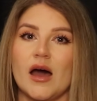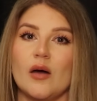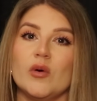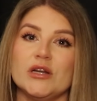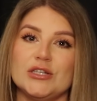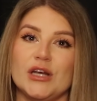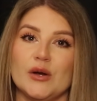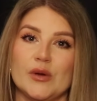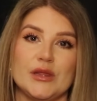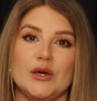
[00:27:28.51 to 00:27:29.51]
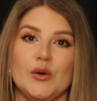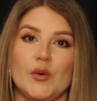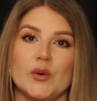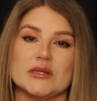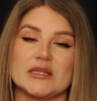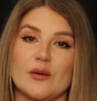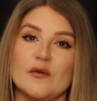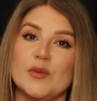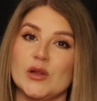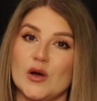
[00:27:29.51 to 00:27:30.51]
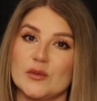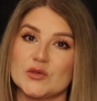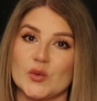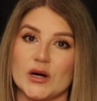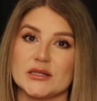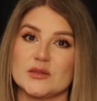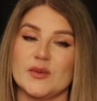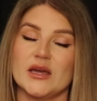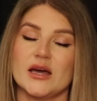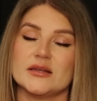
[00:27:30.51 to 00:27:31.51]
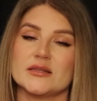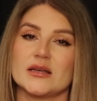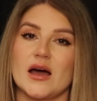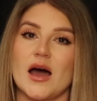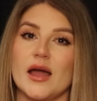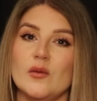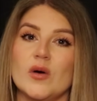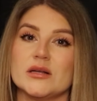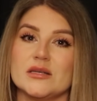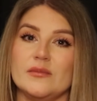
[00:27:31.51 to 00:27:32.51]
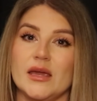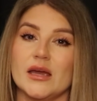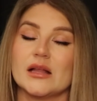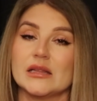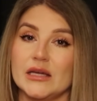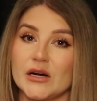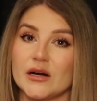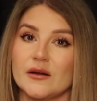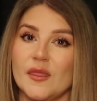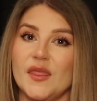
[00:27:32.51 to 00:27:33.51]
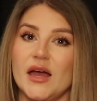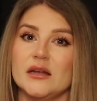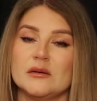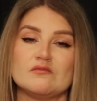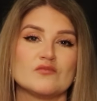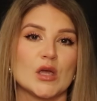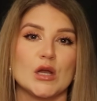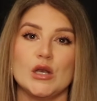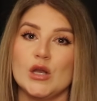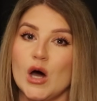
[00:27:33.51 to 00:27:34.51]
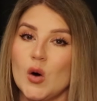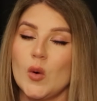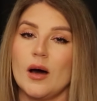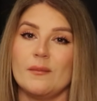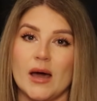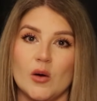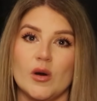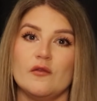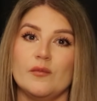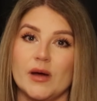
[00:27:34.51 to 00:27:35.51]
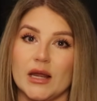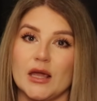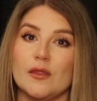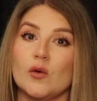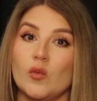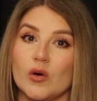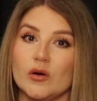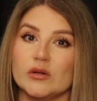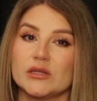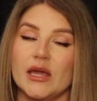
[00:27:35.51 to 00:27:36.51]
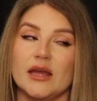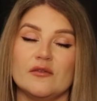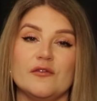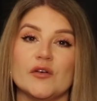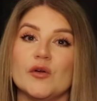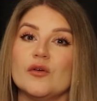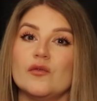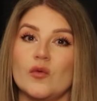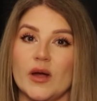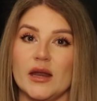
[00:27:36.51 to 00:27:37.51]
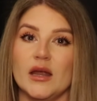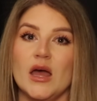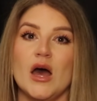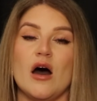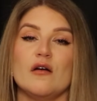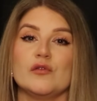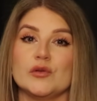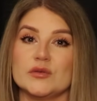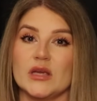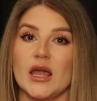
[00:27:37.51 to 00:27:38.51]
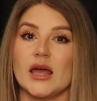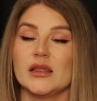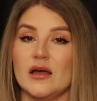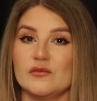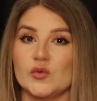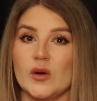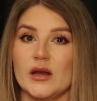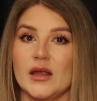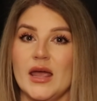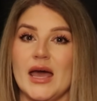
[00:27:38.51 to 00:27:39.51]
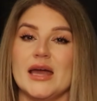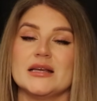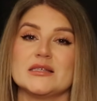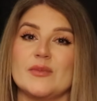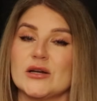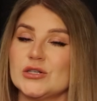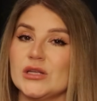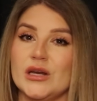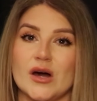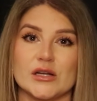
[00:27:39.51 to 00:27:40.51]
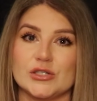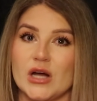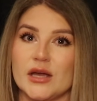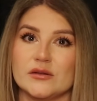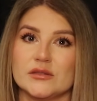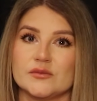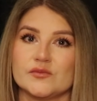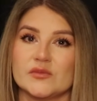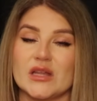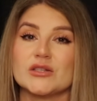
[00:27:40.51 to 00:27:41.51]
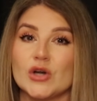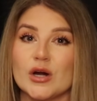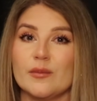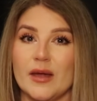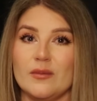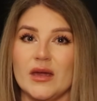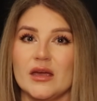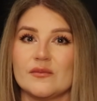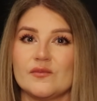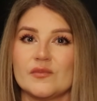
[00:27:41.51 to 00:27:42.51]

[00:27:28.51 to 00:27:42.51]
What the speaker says: I want to share with you some of Paloma's words because I want to make it clear that no amount of money in the world can fill the void of losing a loved one, and especially not a child. That's her baby.